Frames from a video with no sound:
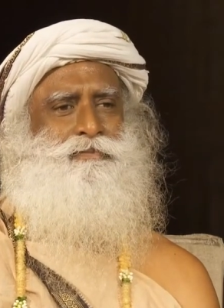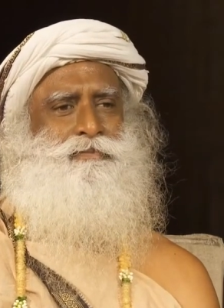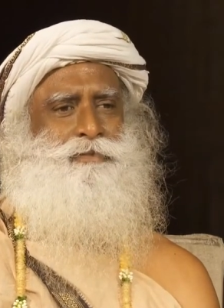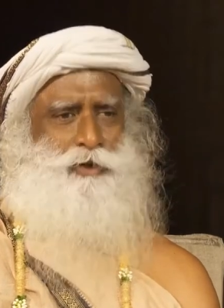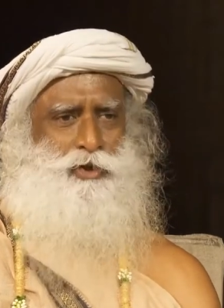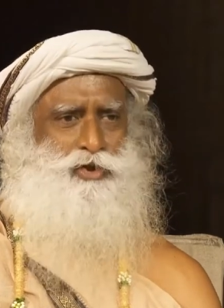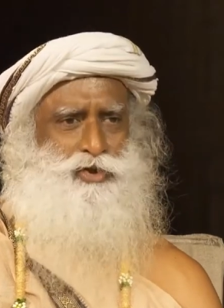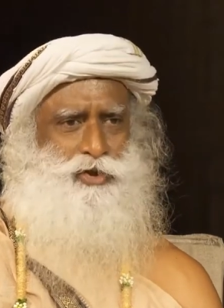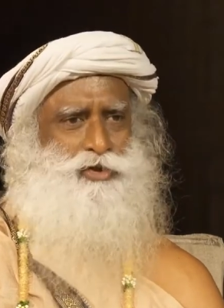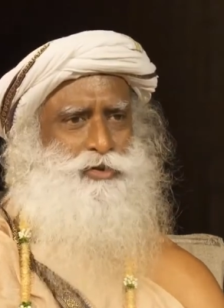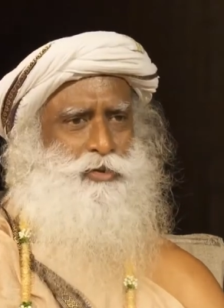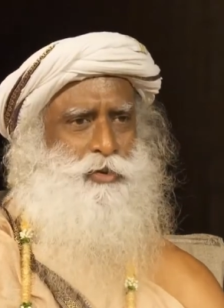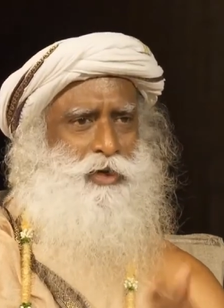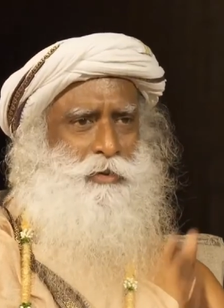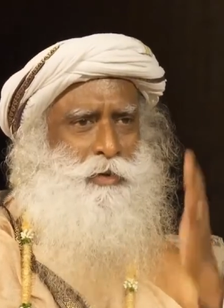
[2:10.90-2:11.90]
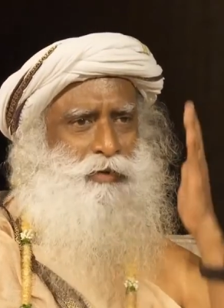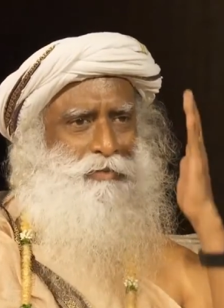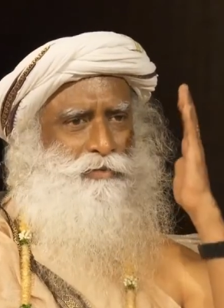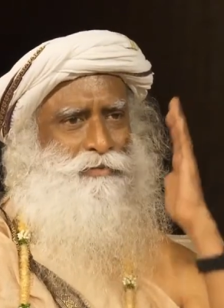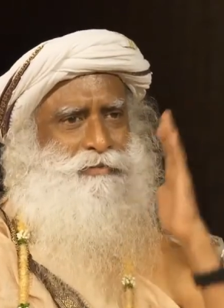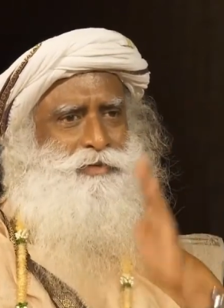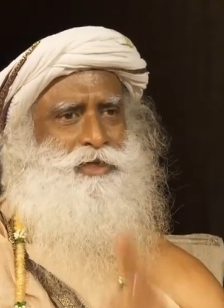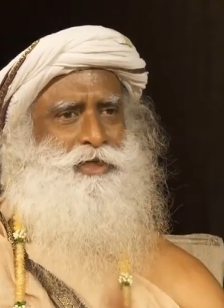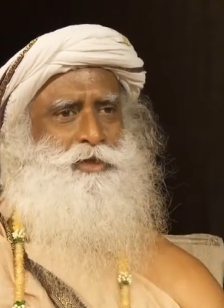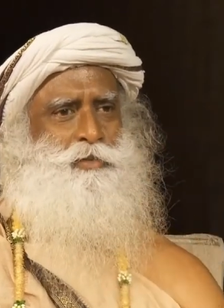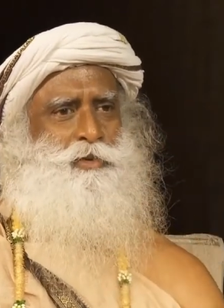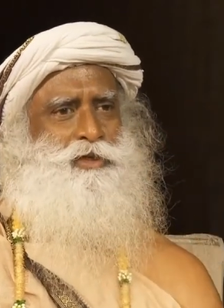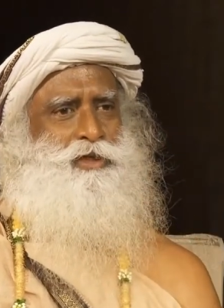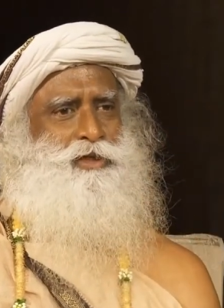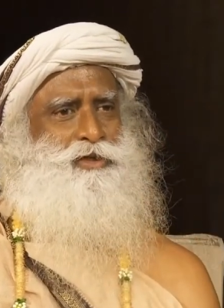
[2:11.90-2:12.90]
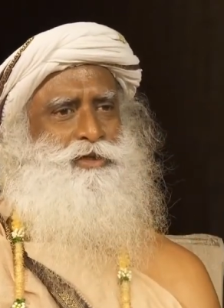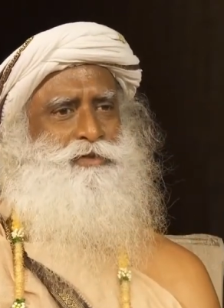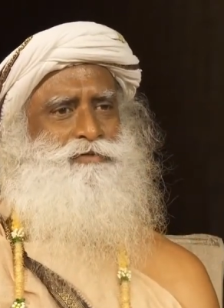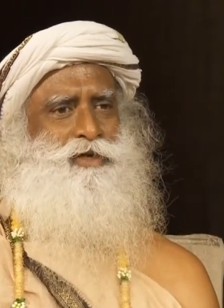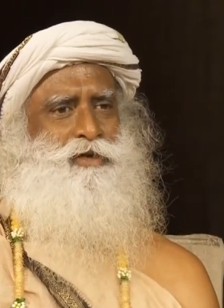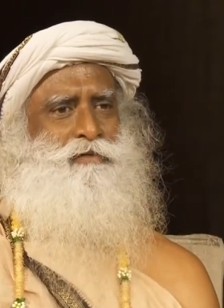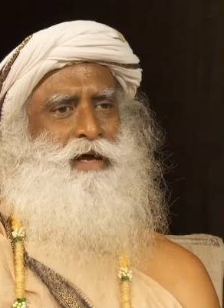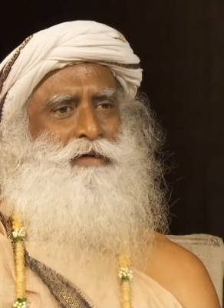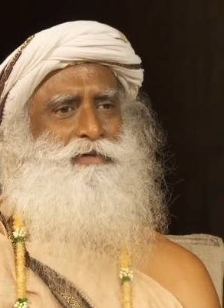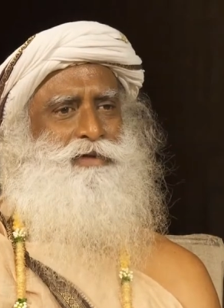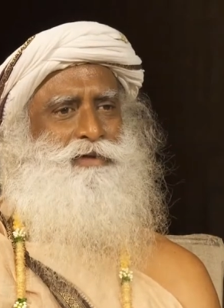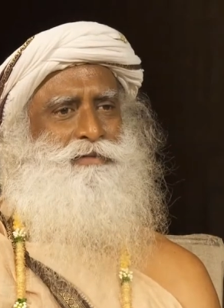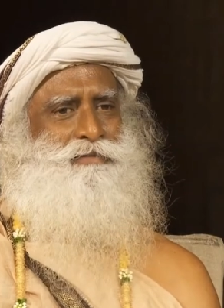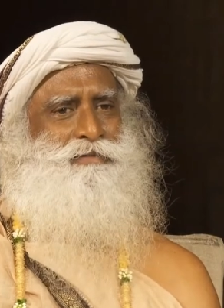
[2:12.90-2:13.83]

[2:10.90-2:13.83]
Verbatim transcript: He's just going about his business of survival.